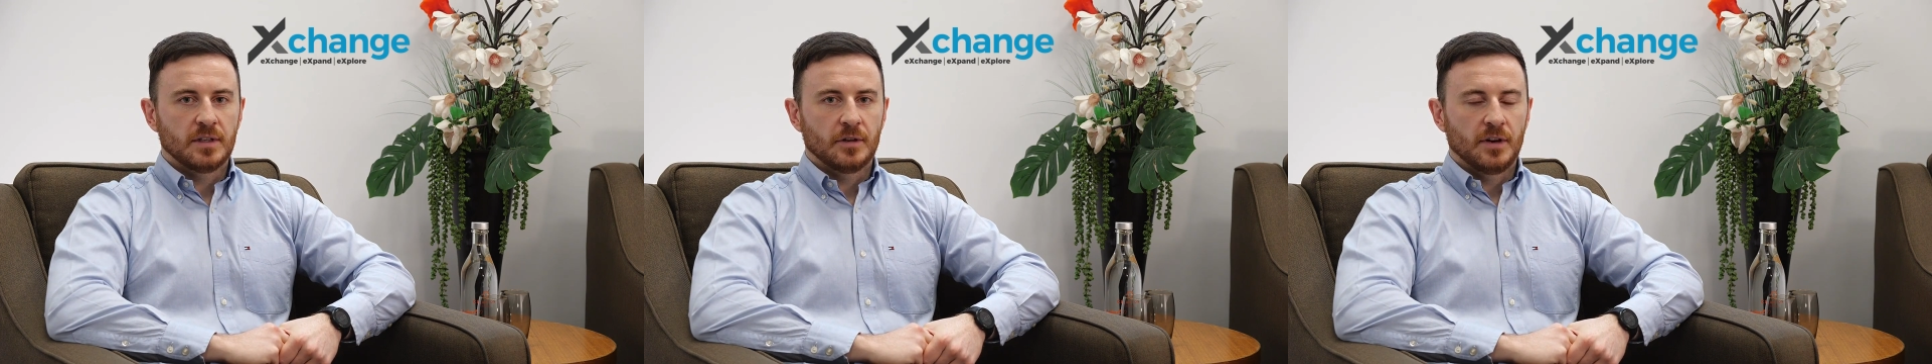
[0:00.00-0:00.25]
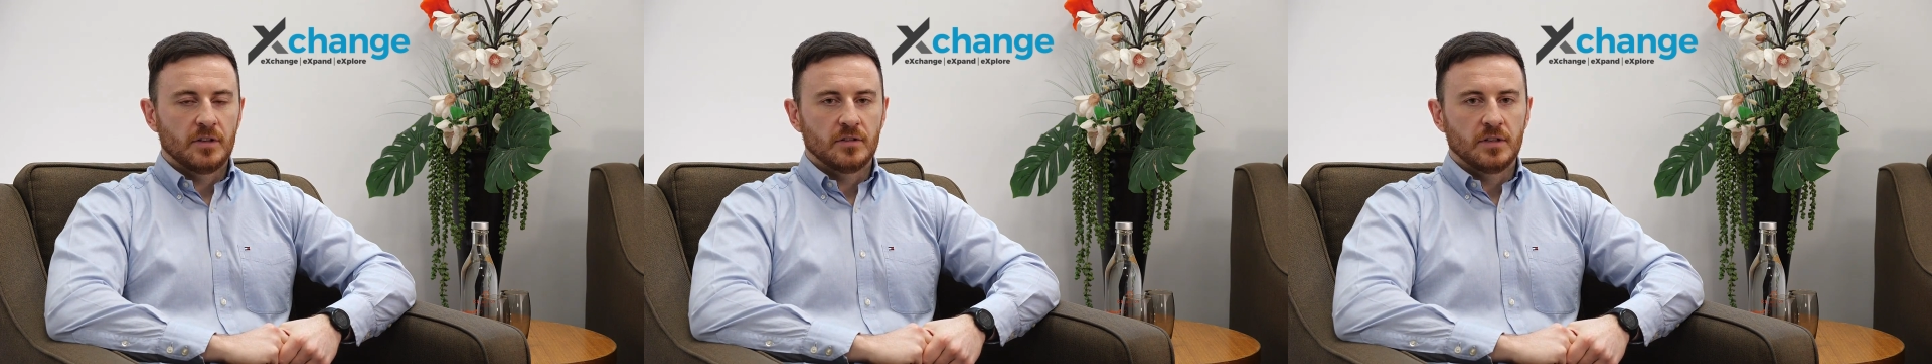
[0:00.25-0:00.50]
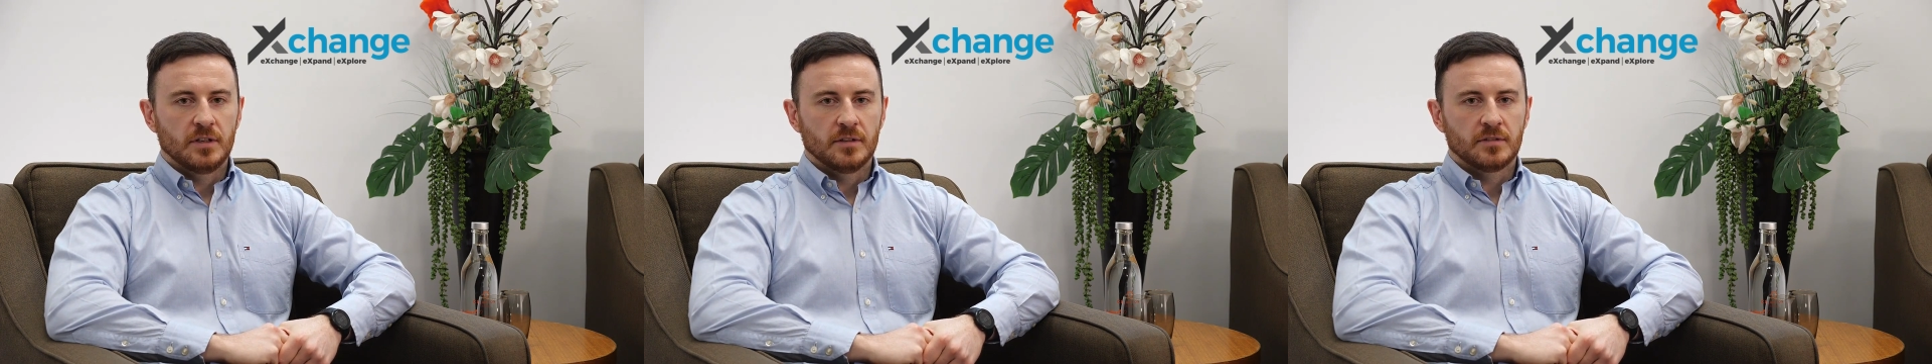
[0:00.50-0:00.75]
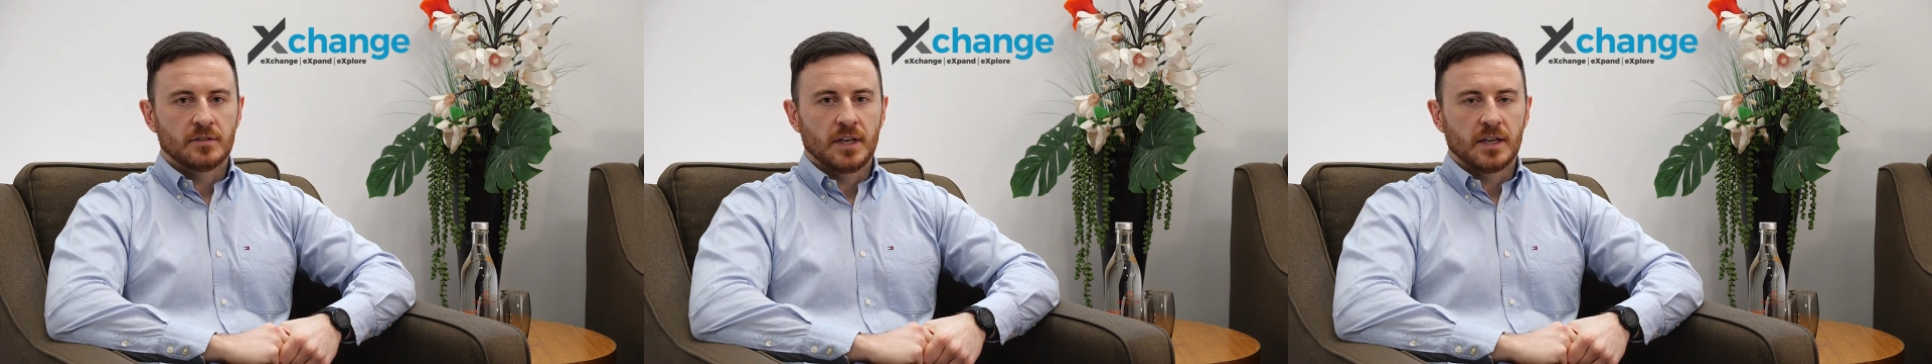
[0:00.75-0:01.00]
or
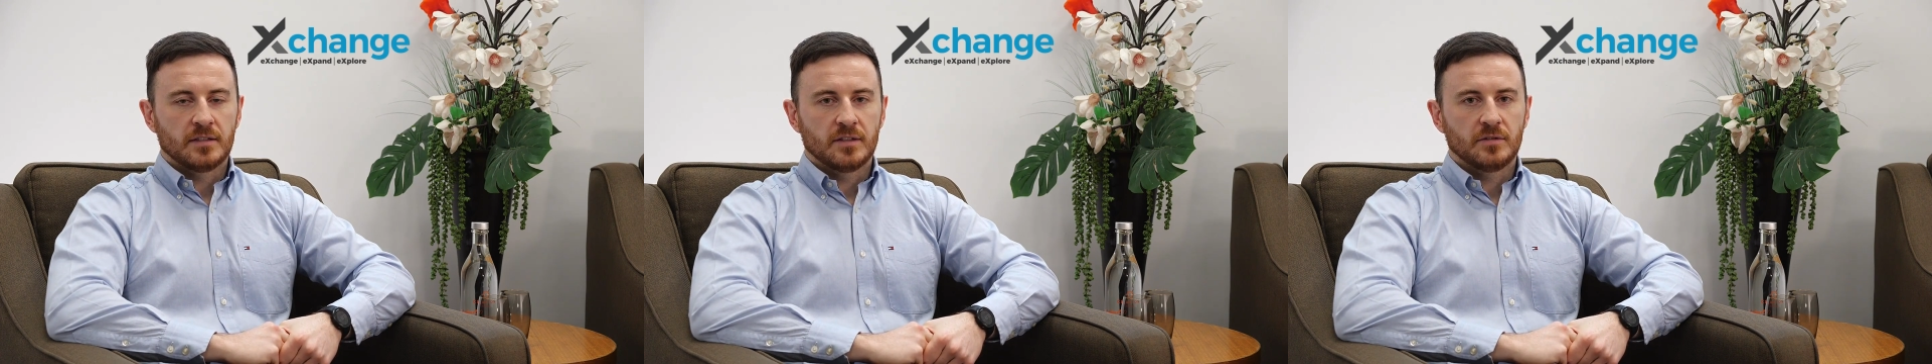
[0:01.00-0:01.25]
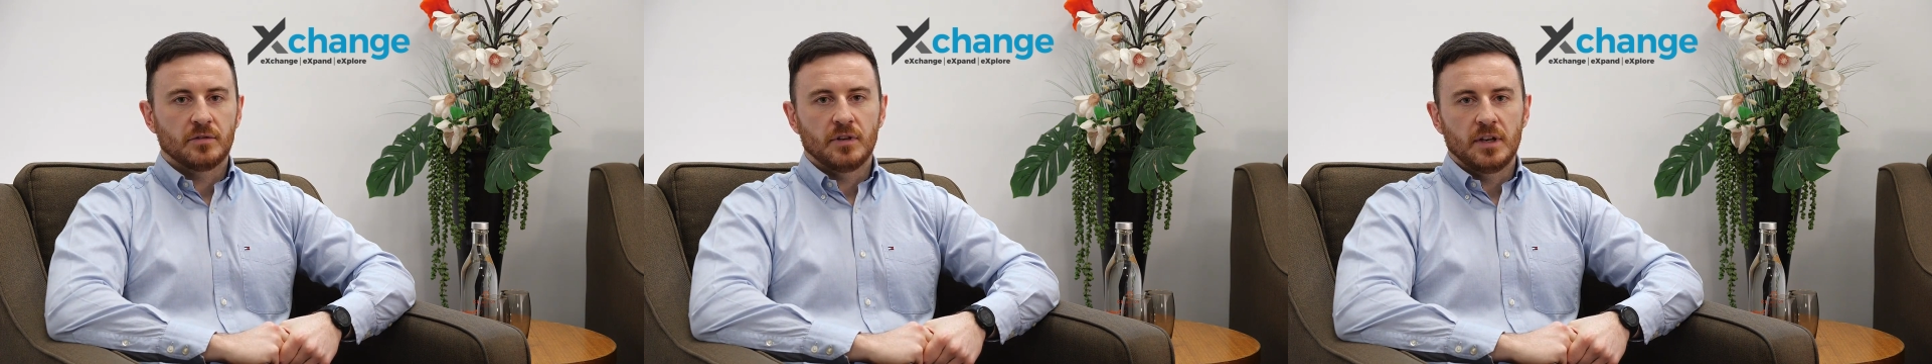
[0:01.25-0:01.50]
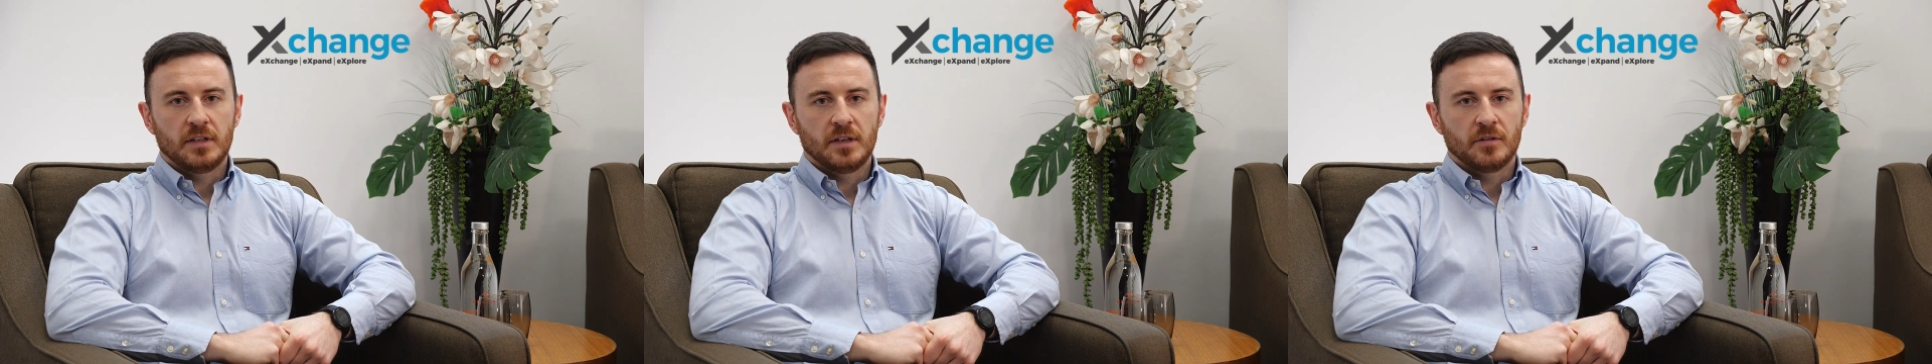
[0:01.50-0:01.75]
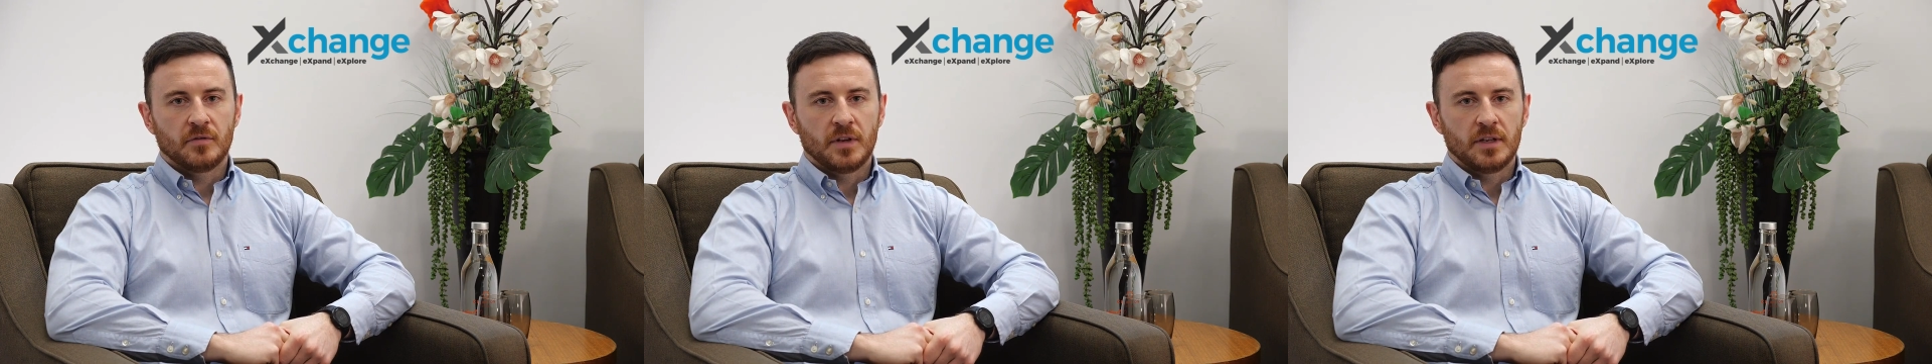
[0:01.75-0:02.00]
engineers access to create the
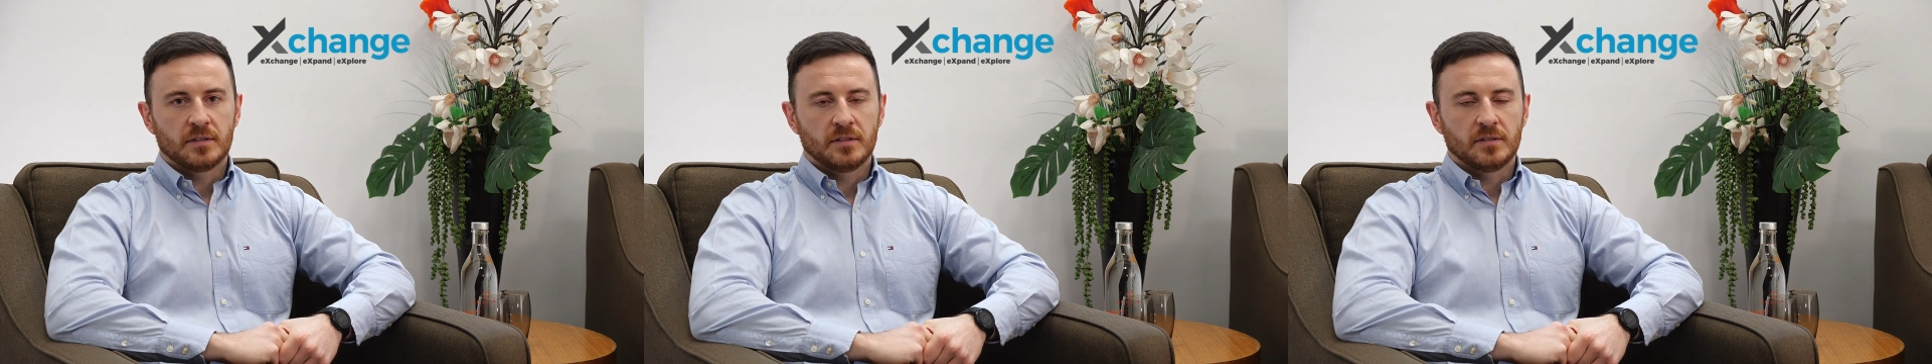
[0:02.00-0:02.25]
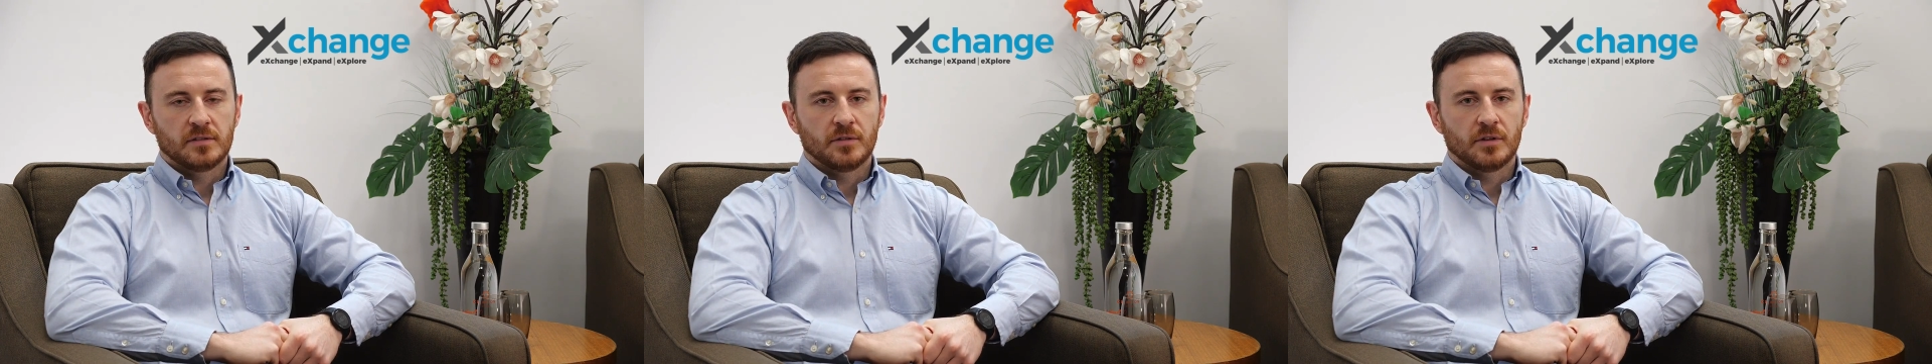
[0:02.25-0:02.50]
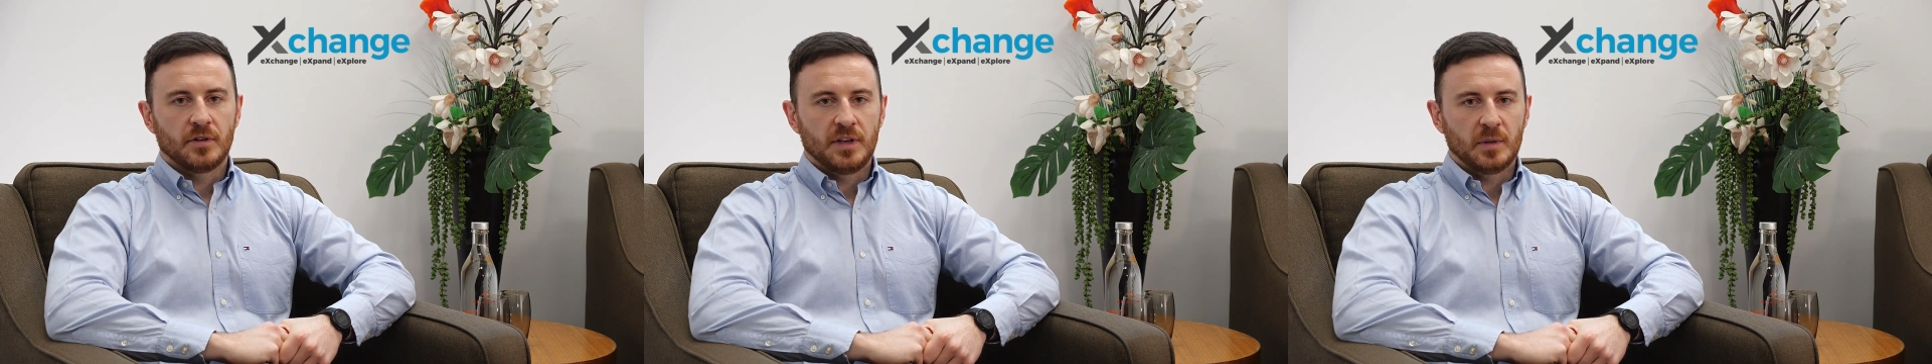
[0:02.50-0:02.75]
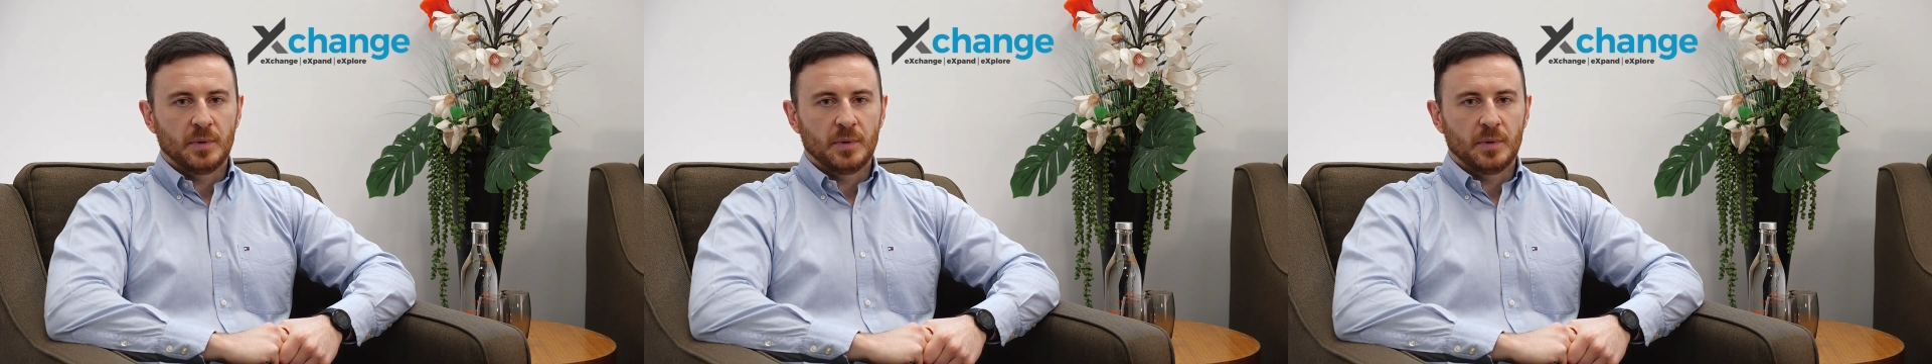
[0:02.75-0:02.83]
interfaces or create the